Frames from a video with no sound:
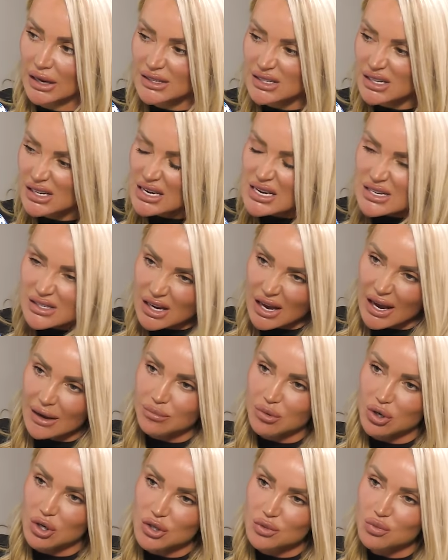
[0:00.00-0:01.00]
it's easier
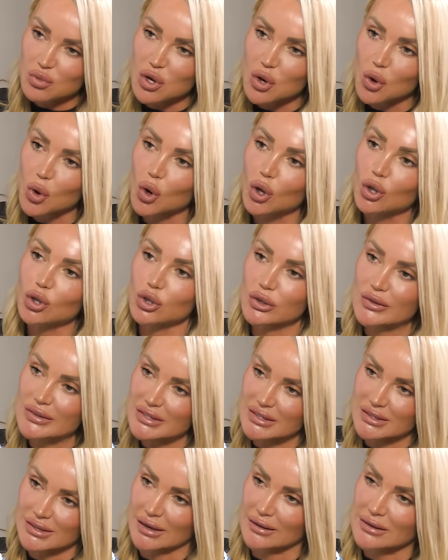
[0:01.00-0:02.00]
because we all
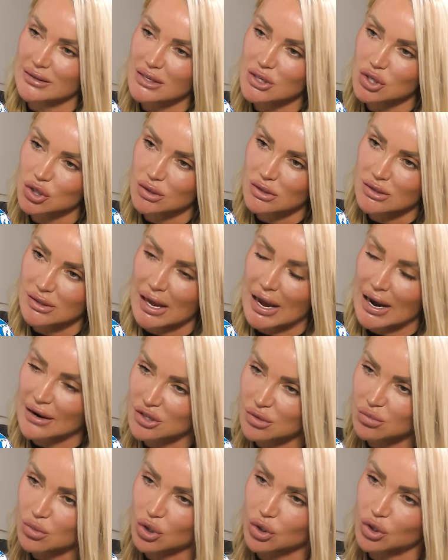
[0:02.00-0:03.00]
understand each other's
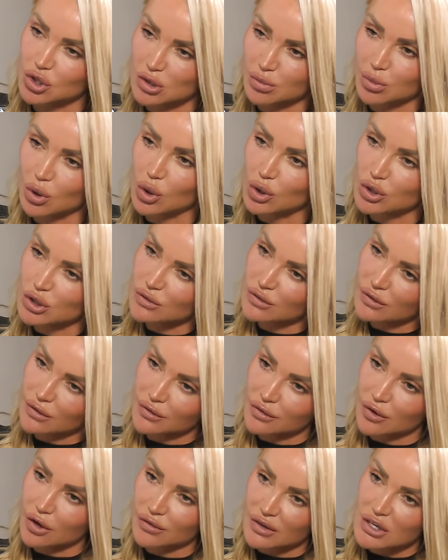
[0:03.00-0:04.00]
lives and we're all supportive
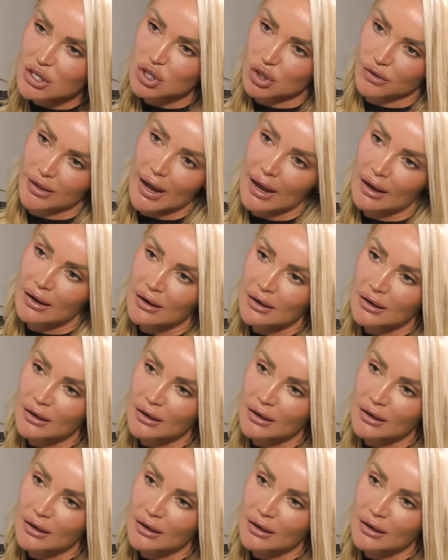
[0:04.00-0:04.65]
of, of each other.